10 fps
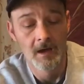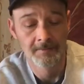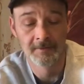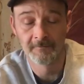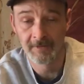
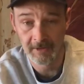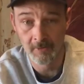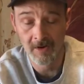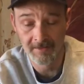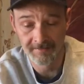There's a
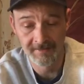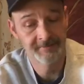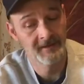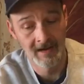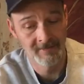video on
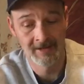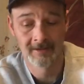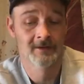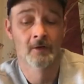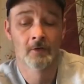this. I'm not
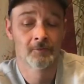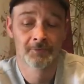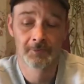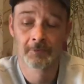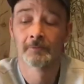going to go
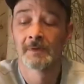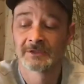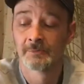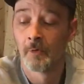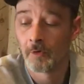through
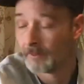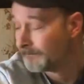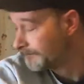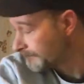much more.